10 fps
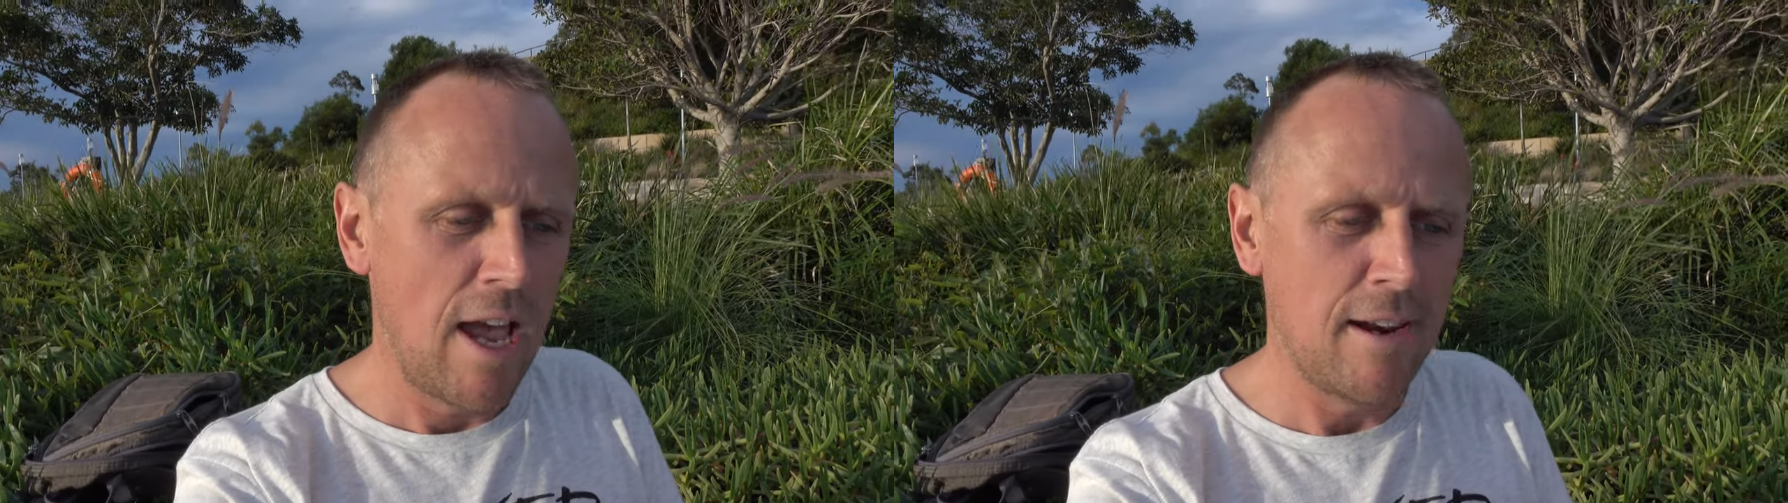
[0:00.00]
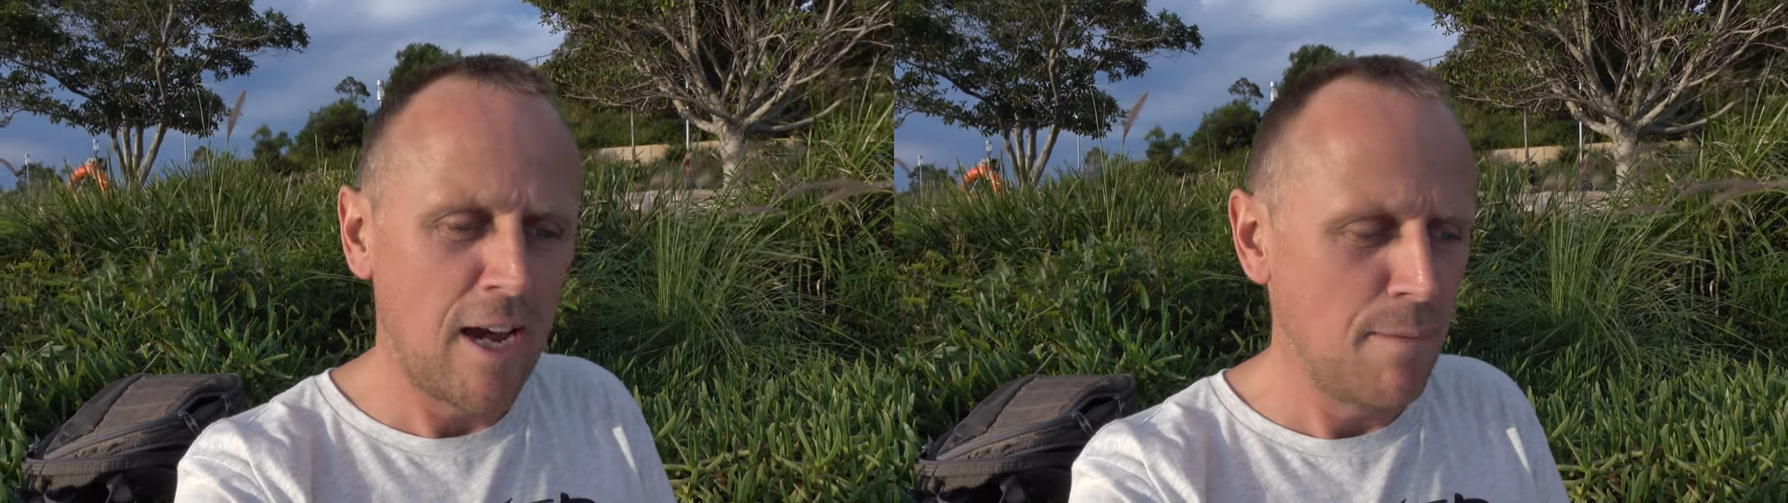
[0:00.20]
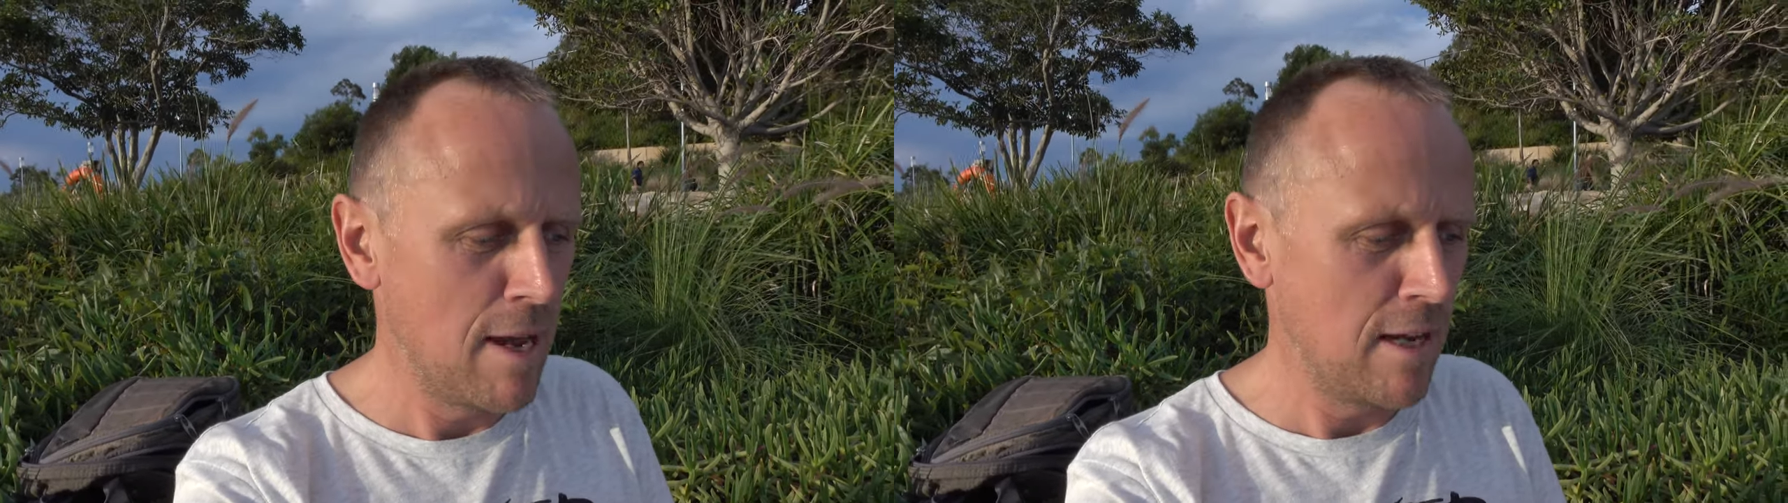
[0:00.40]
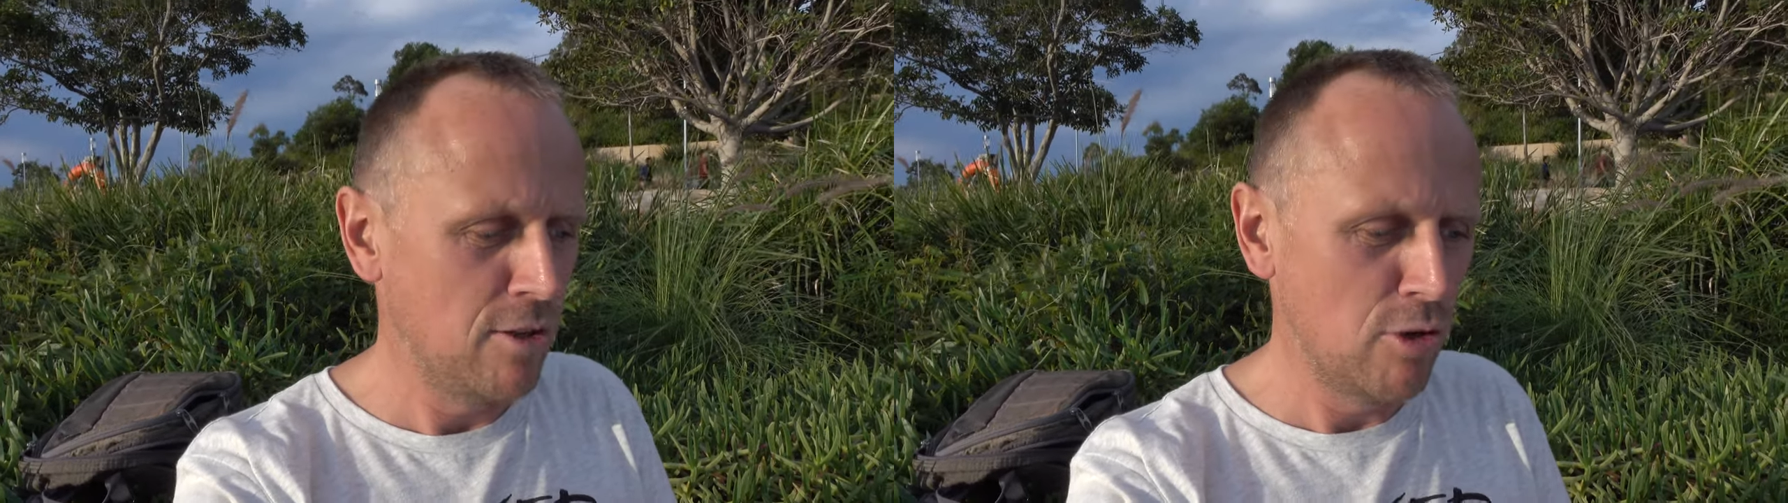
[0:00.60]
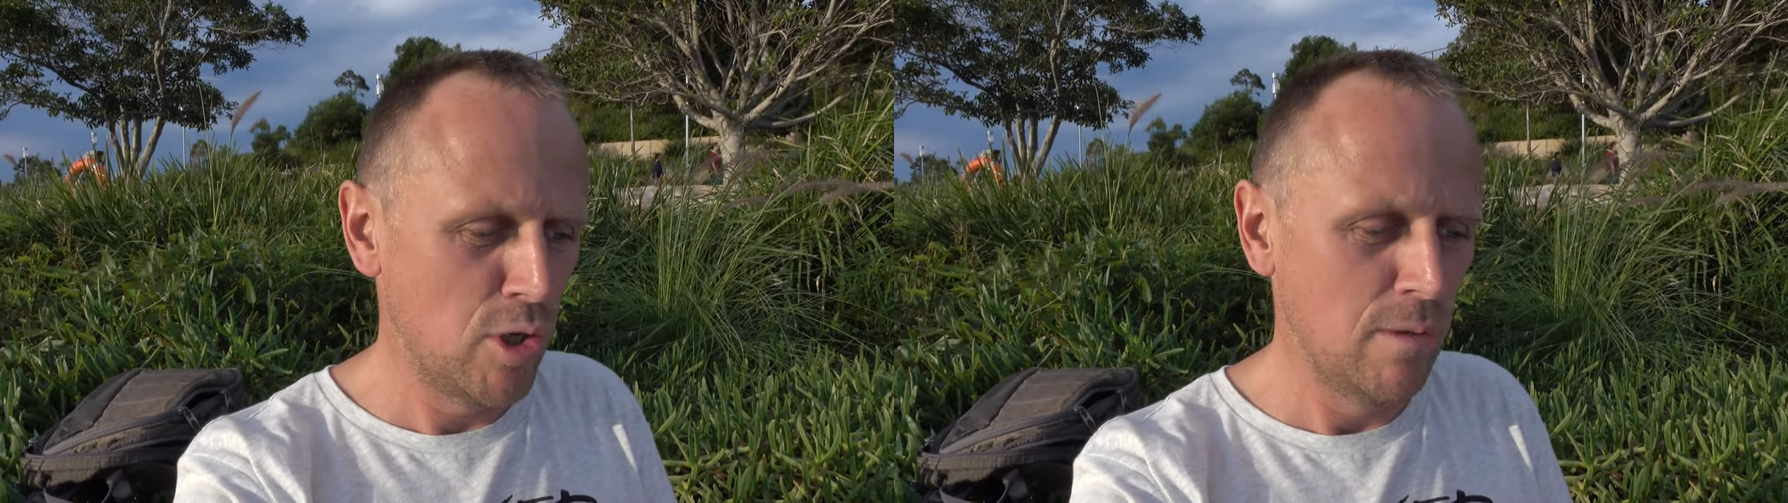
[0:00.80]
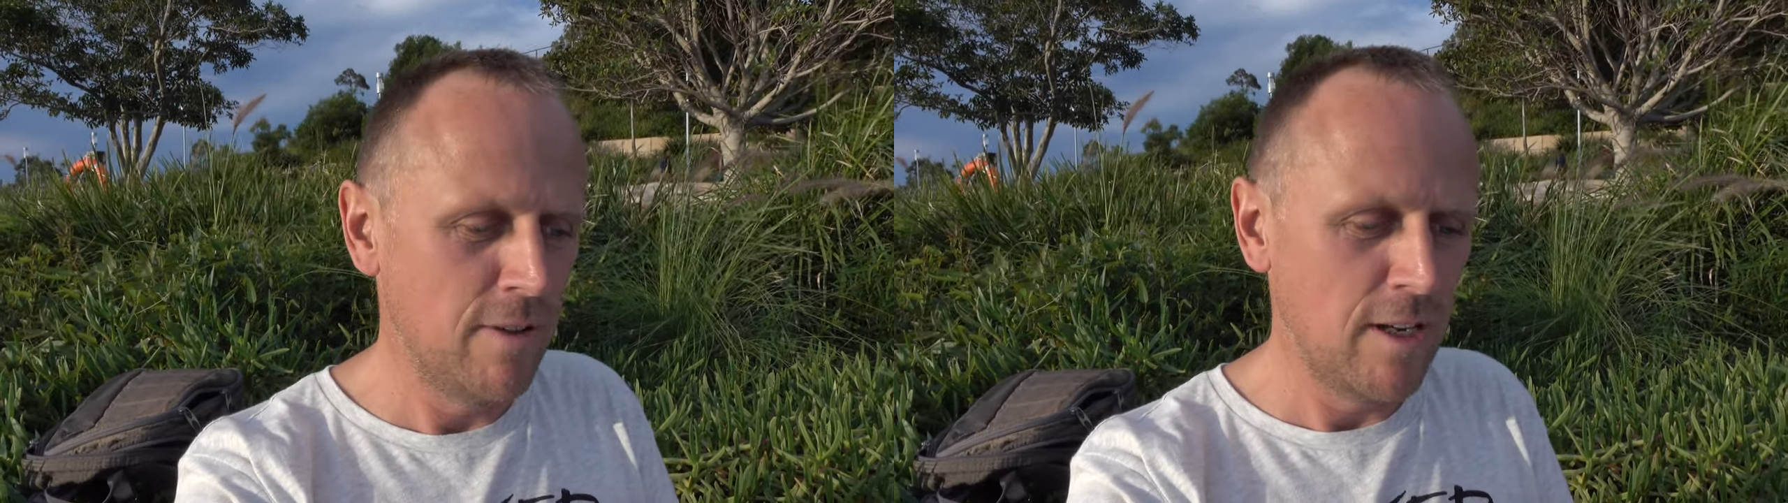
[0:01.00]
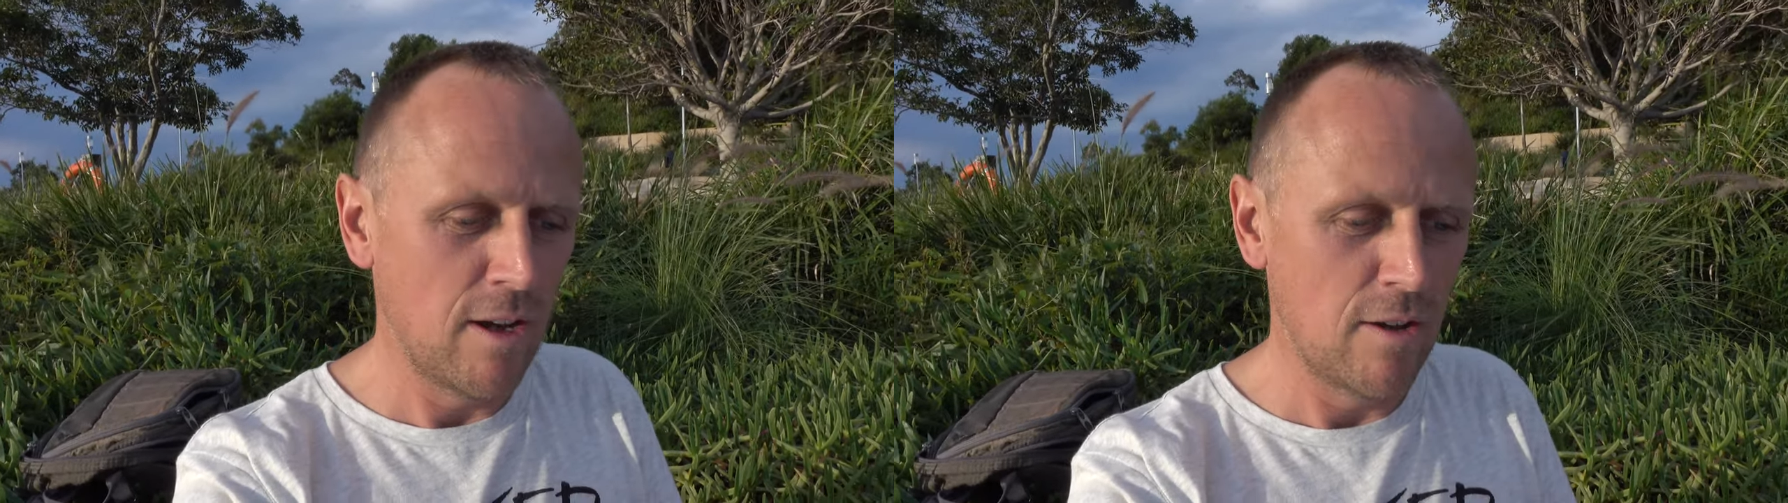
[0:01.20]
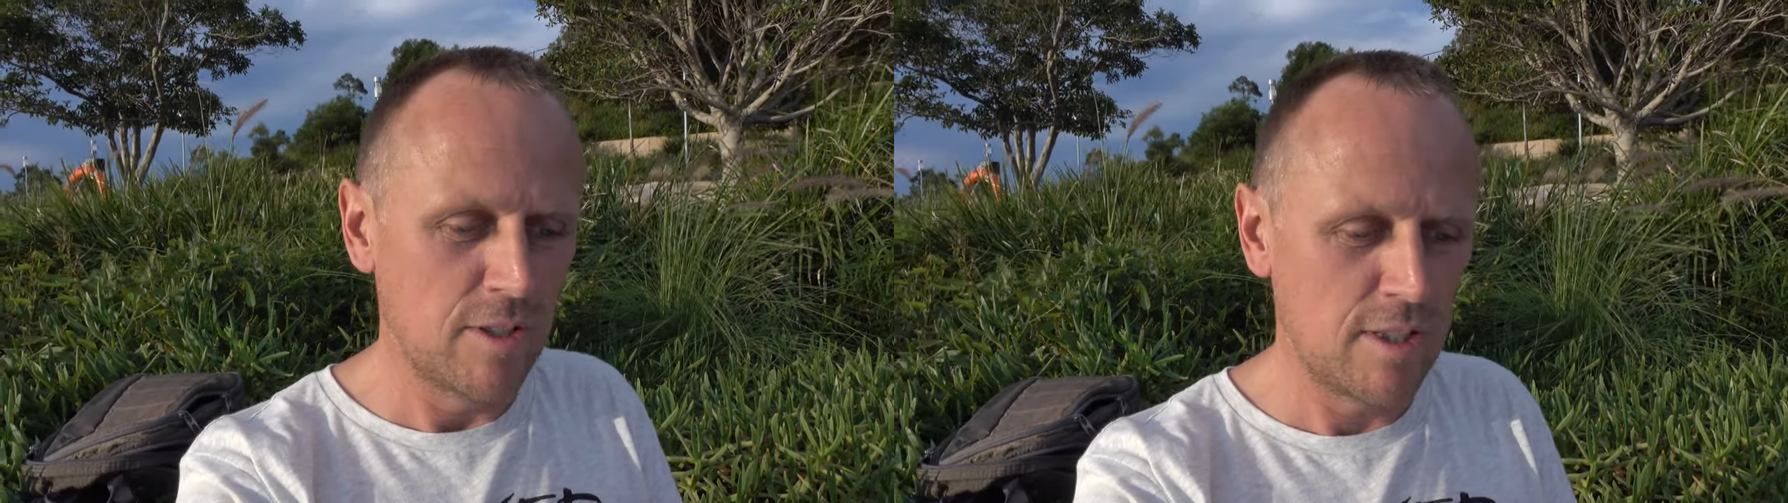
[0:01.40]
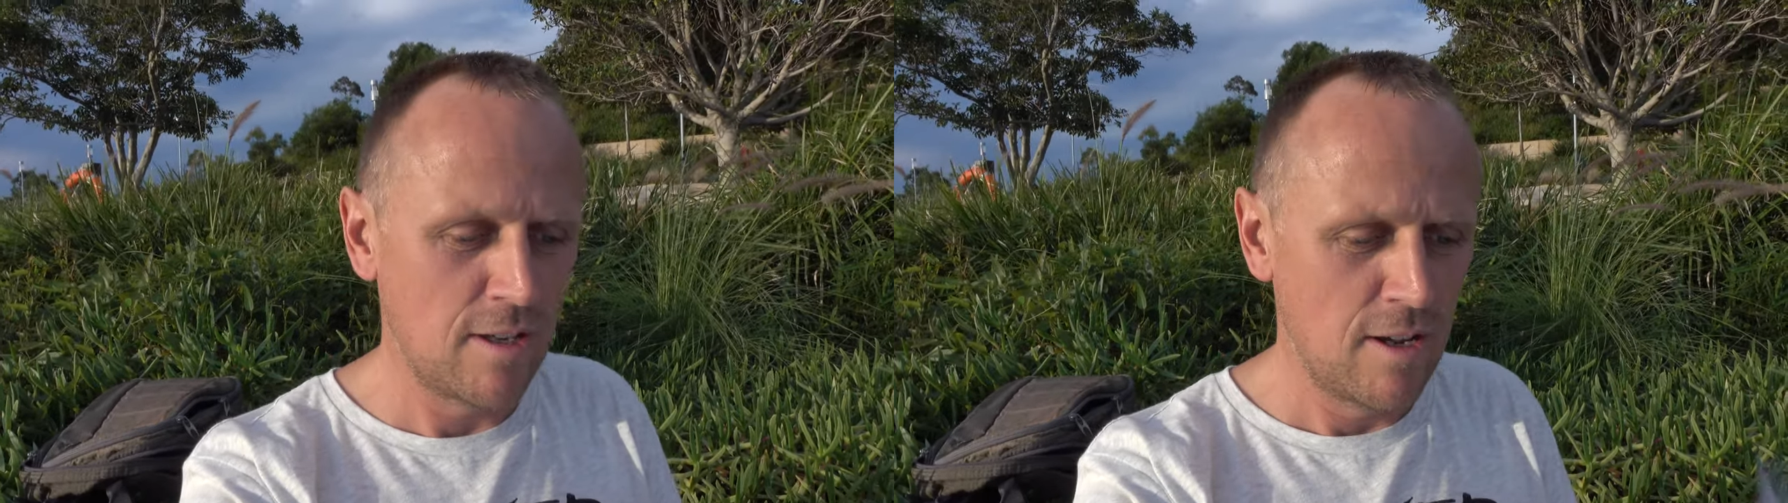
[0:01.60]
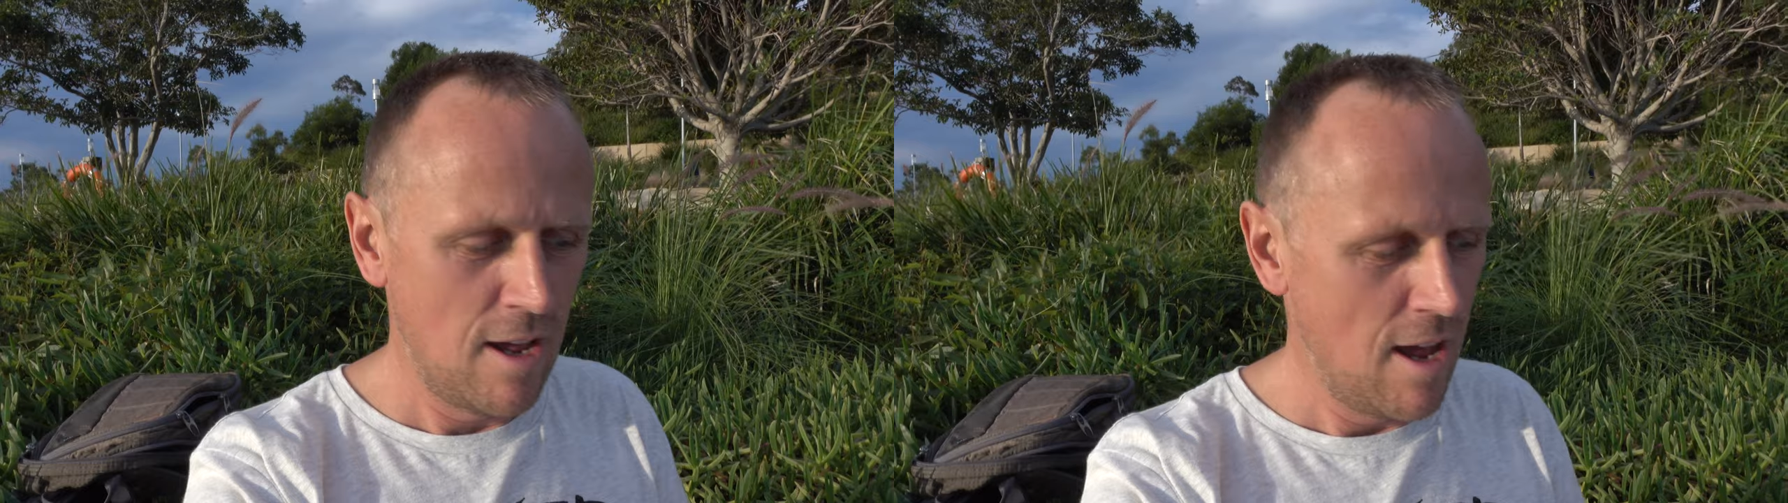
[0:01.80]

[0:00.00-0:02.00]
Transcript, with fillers: and I make YouTube videos.